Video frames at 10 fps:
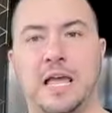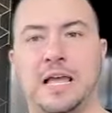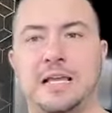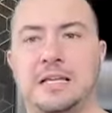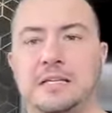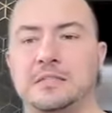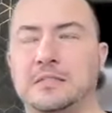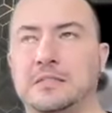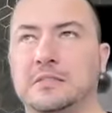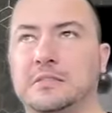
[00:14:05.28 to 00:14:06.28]

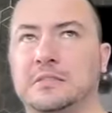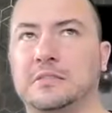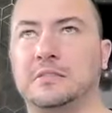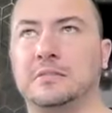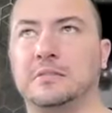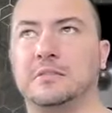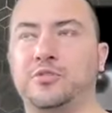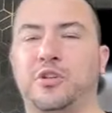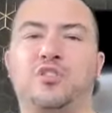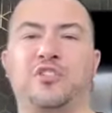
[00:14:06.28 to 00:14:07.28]
and
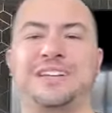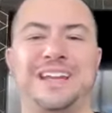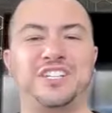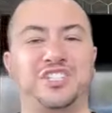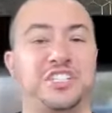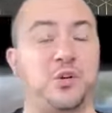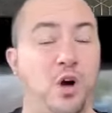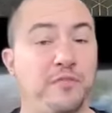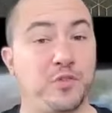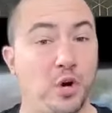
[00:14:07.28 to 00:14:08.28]
you could create an agency
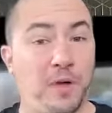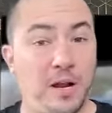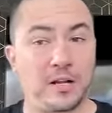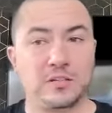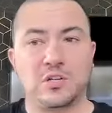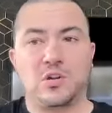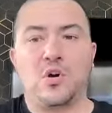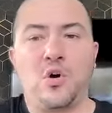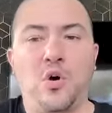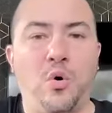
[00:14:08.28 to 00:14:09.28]
off your product,
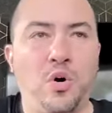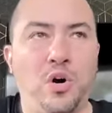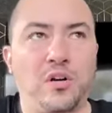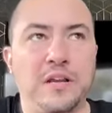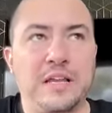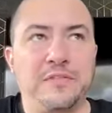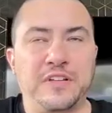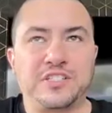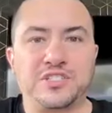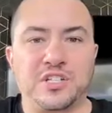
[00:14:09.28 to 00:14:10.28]
or if
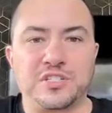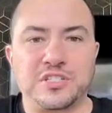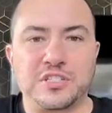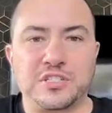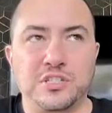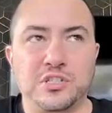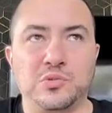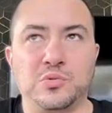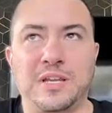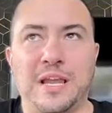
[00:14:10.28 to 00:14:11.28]
it's just
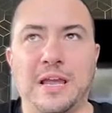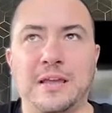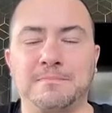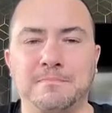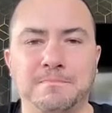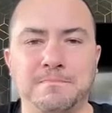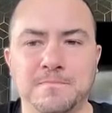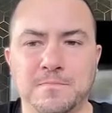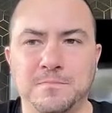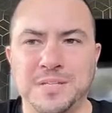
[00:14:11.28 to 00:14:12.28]
you
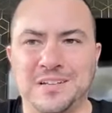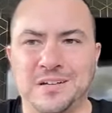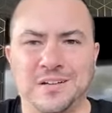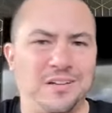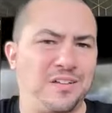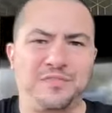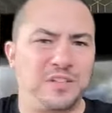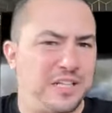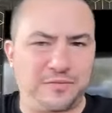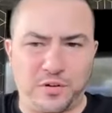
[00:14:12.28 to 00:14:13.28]
can be an
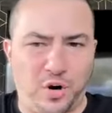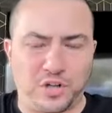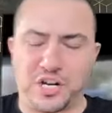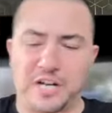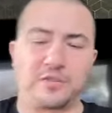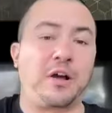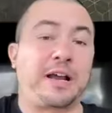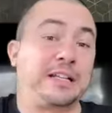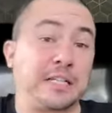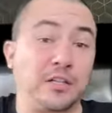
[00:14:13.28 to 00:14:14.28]
affiliate for Kartra. I don't know. I
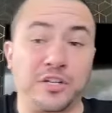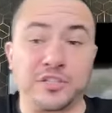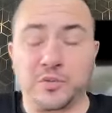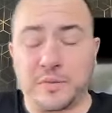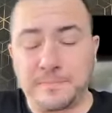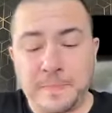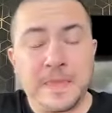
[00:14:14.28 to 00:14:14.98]
got to take a look into it.